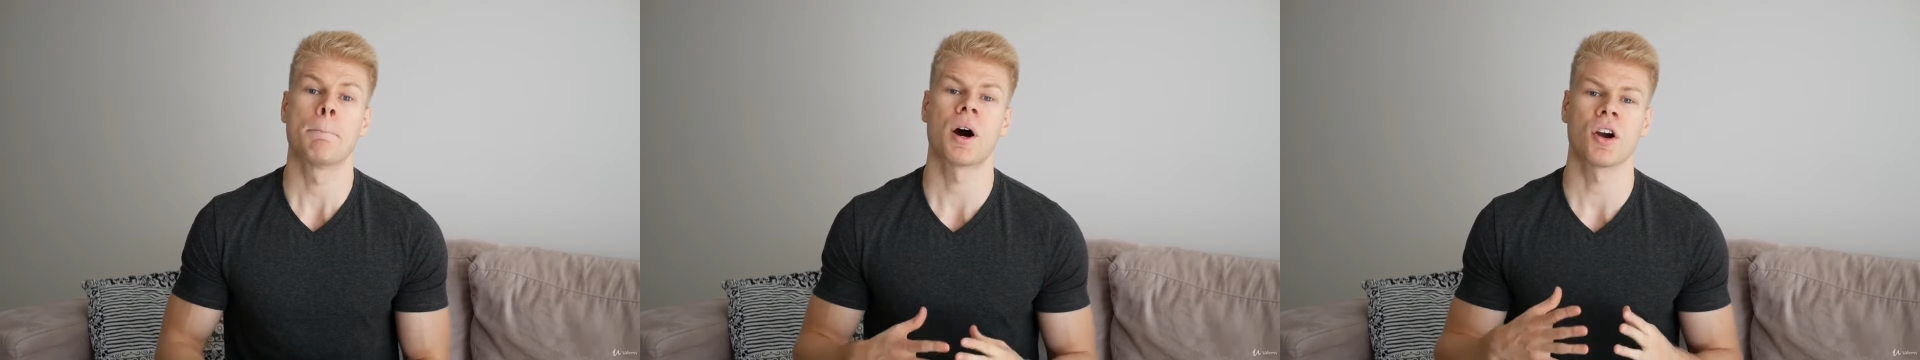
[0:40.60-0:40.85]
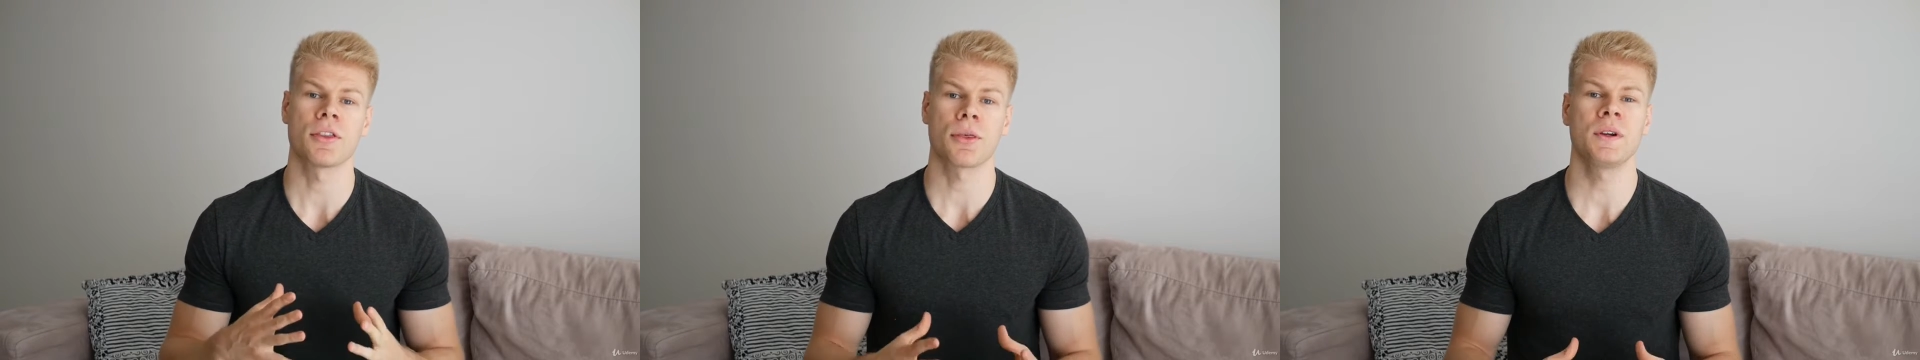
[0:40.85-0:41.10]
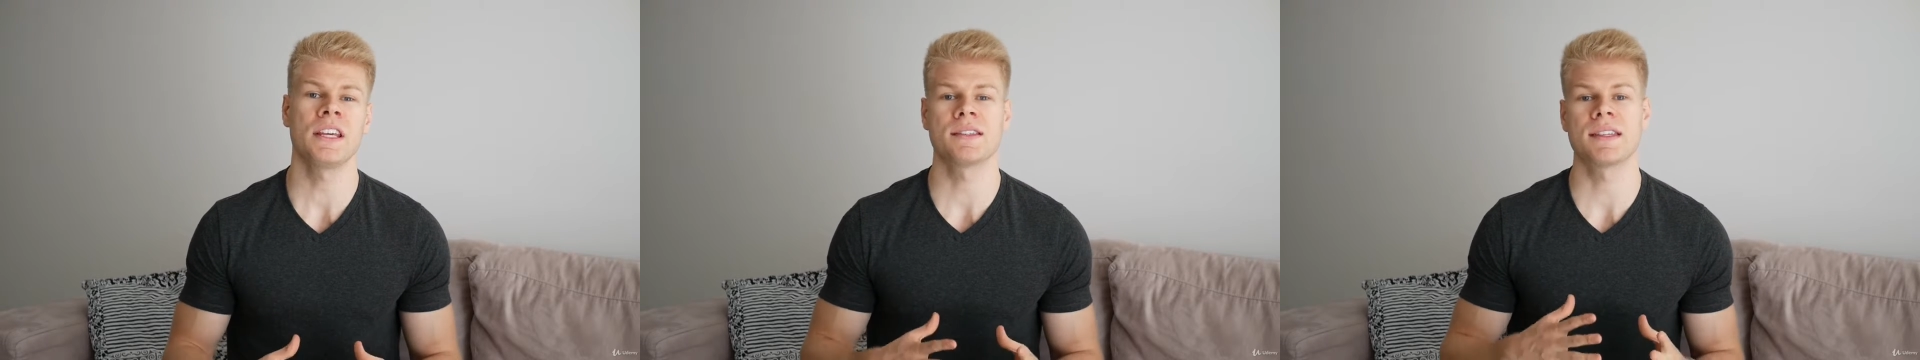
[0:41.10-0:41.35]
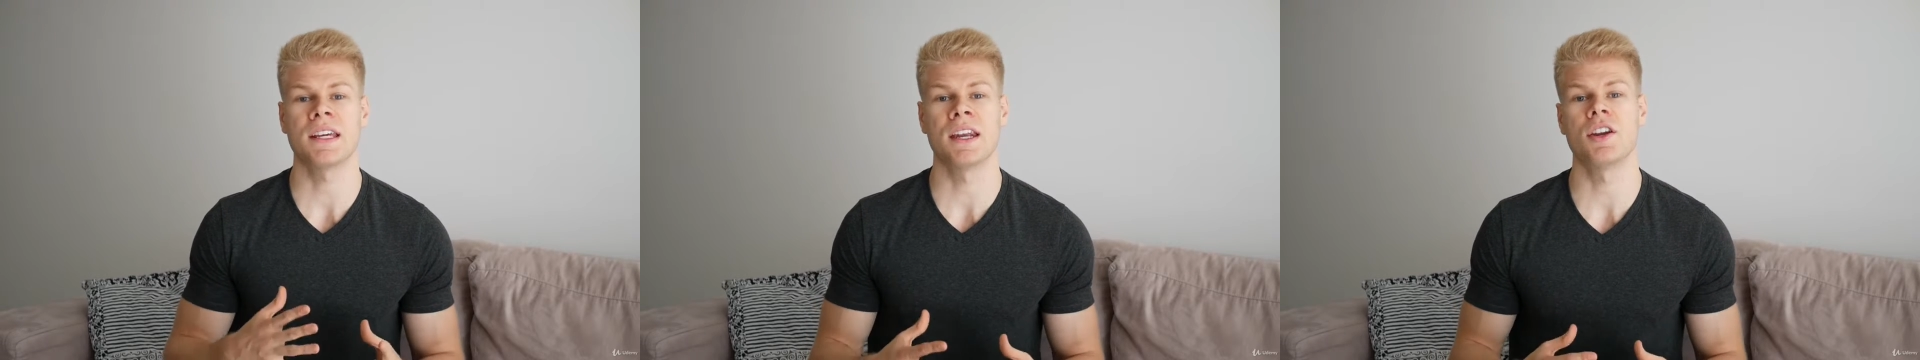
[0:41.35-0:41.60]
Part 3
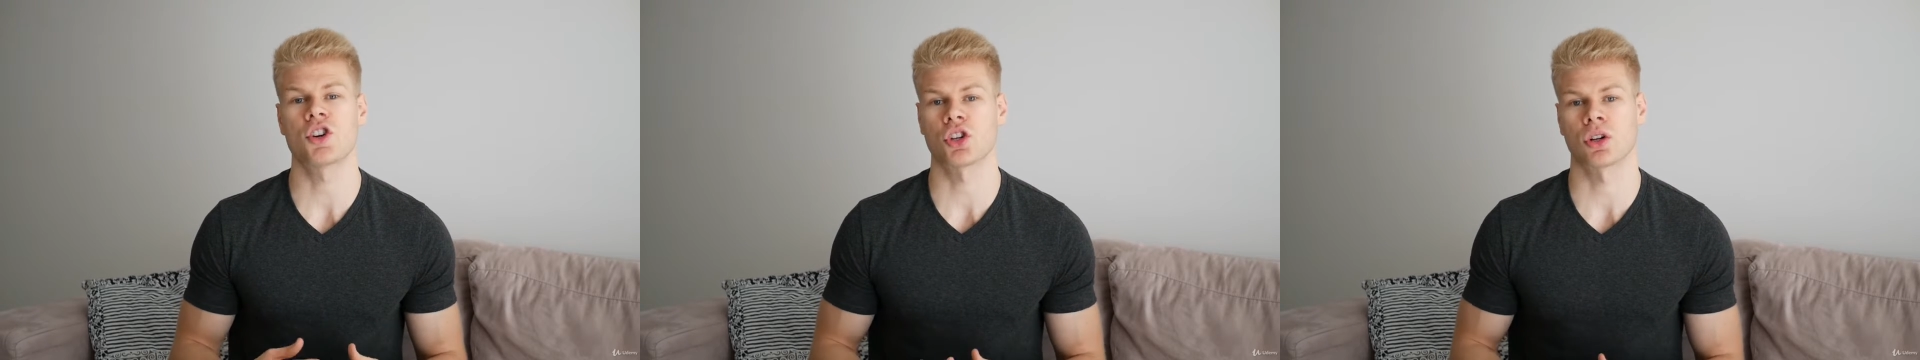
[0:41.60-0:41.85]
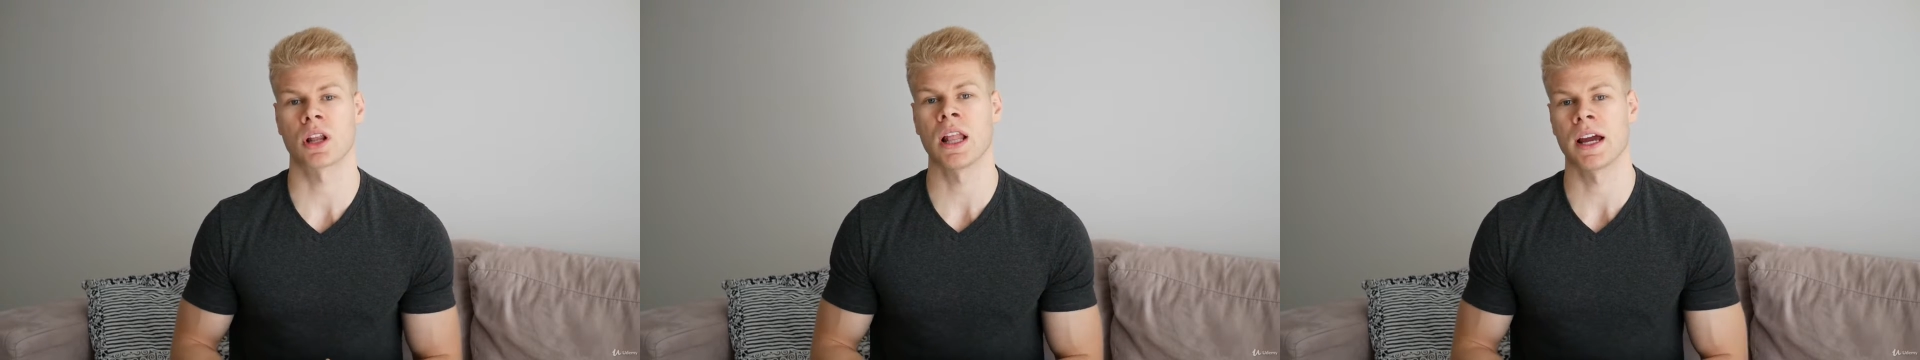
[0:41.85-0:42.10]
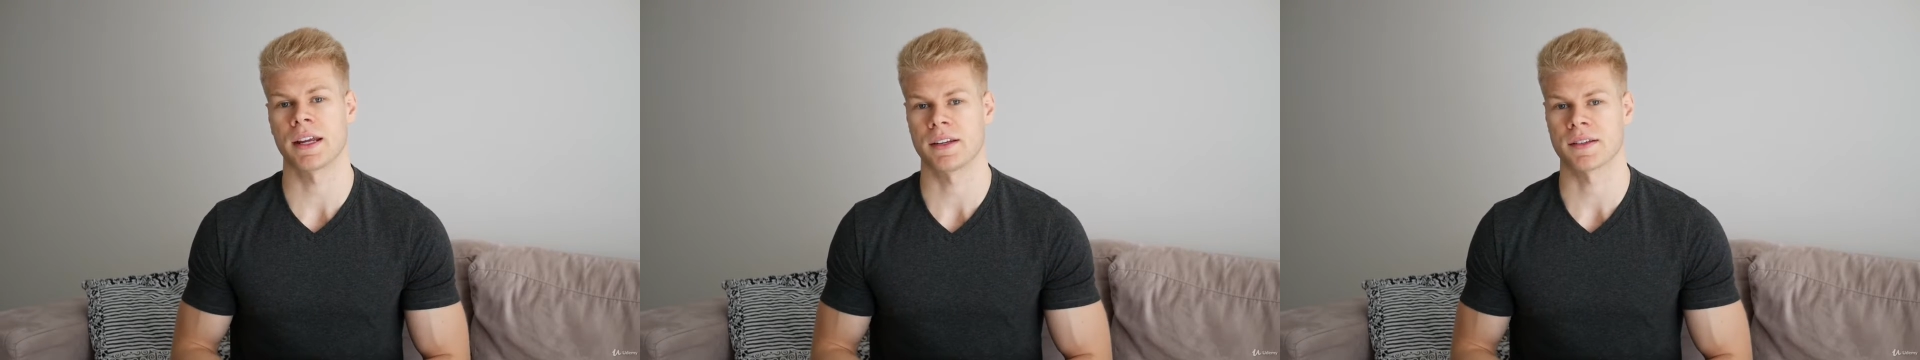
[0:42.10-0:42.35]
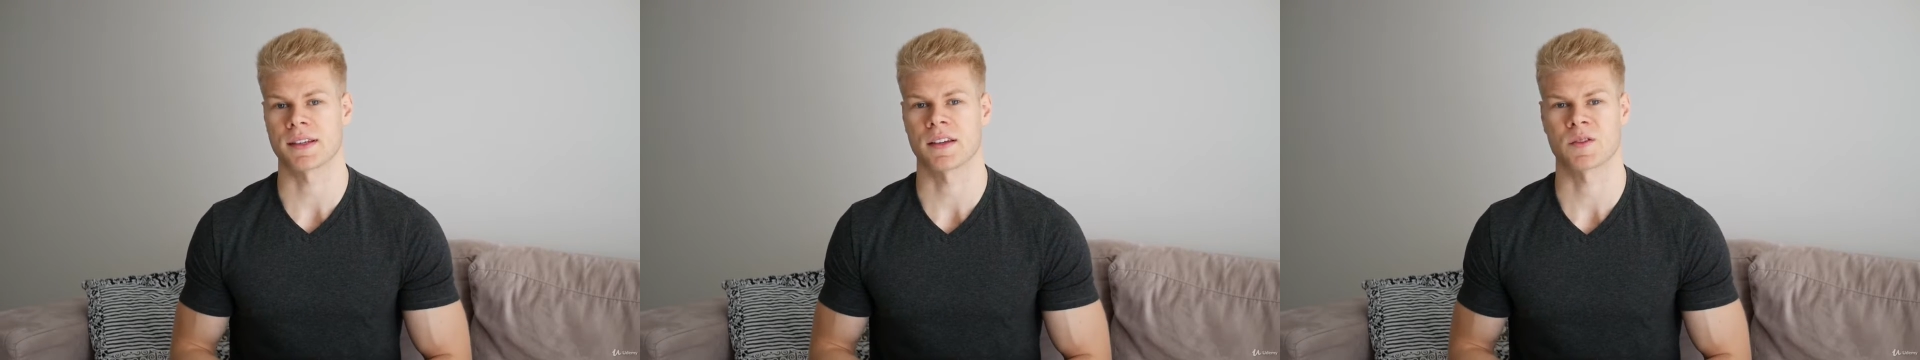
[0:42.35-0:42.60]
is the initial
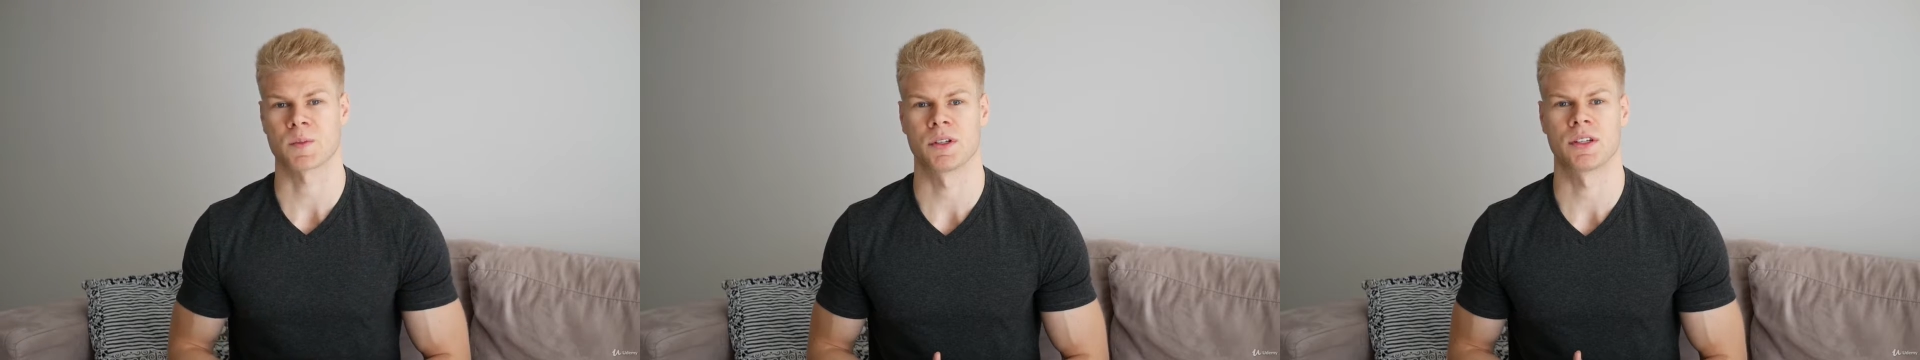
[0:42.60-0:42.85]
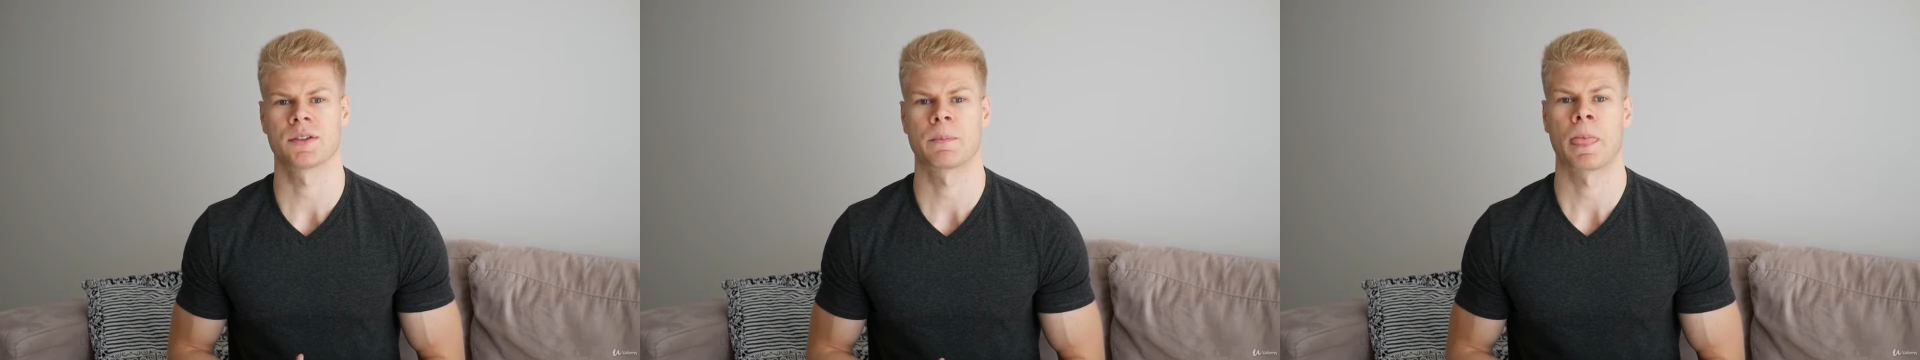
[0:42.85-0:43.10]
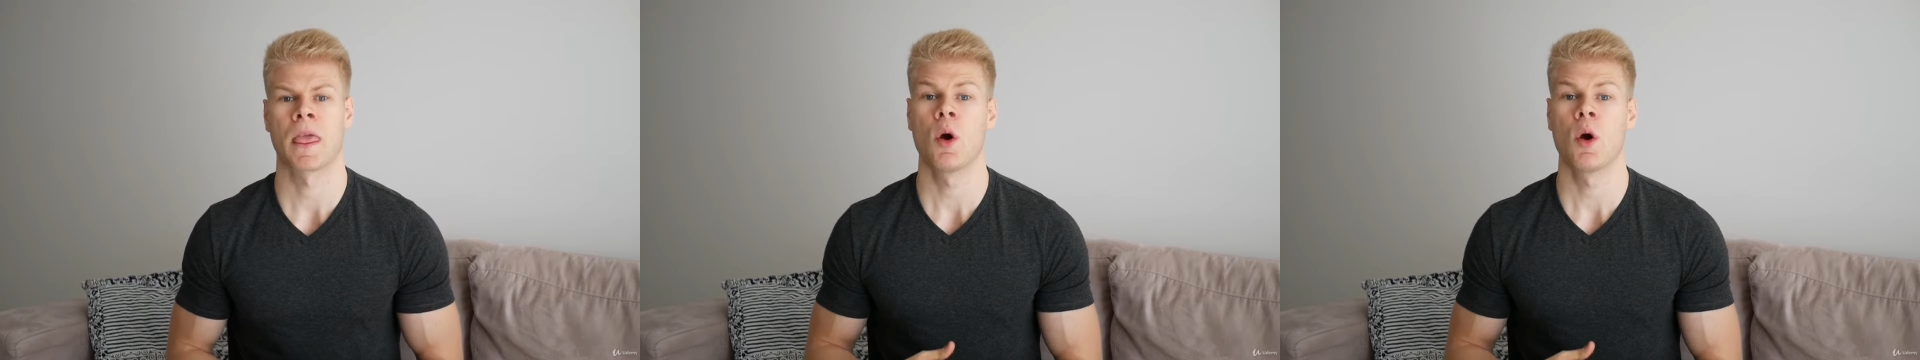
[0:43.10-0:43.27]
client assessment.